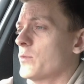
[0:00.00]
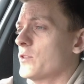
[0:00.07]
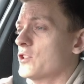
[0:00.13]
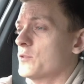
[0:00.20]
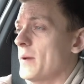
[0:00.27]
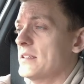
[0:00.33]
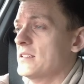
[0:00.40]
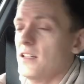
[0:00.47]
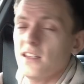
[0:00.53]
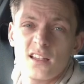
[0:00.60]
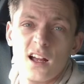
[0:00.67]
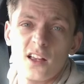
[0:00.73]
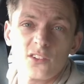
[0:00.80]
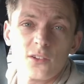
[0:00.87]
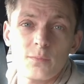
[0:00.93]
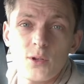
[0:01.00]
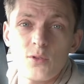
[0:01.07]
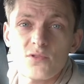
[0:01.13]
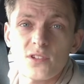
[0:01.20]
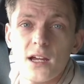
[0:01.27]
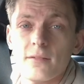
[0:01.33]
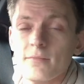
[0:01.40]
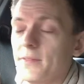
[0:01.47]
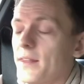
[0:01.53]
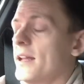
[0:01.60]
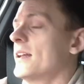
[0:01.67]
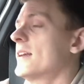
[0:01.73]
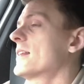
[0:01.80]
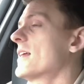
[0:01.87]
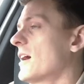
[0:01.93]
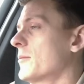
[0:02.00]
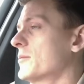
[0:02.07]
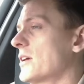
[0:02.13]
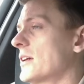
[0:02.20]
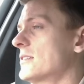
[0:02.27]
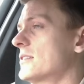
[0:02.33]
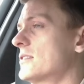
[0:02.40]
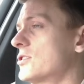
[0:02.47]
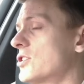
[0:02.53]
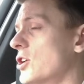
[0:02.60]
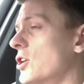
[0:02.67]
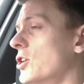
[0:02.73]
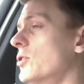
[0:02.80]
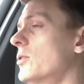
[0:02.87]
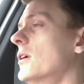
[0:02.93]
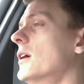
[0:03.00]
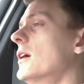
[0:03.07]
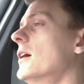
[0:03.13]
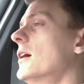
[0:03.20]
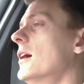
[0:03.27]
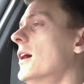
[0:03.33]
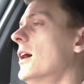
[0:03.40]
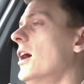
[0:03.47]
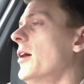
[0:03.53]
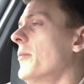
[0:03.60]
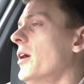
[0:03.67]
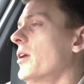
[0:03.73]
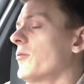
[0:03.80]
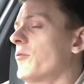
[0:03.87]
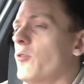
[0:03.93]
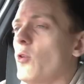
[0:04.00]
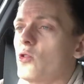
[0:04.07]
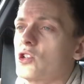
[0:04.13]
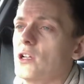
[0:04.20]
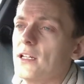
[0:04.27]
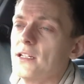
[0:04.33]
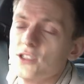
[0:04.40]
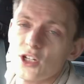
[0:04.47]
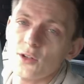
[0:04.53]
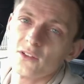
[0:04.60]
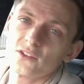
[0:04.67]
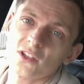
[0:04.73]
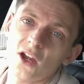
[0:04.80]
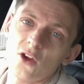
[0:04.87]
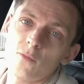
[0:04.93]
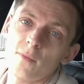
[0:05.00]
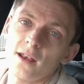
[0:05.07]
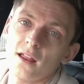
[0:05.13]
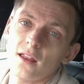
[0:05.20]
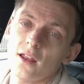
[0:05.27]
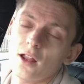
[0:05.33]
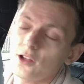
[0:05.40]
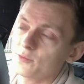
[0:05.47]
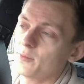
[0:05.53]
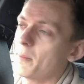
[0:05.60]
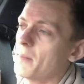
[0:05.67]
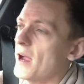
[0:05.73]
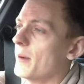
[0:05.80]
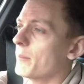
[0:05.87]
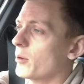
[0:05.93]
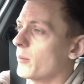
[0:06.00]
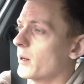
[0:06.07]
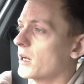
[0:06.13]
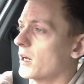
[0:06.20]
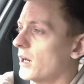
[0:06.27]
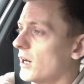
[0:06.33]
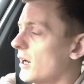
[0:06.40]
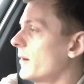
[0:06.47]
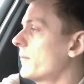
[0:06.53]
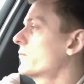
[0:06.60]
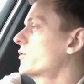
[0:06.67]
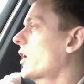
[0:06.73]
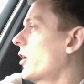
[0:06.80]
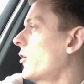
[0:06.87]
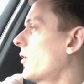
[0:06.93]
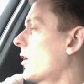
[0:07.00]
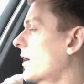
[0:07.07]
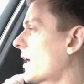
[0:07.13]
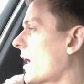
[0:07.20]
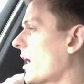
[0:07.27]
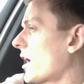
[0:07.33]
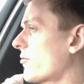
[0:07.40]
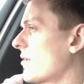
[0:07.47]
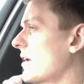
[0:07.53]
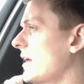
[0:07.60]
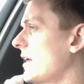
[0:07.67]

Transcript: which is basically the car's computer. They needed that updated too. And unfortunately in doing so, it meant I lost my map on my car. So I'm gonna go get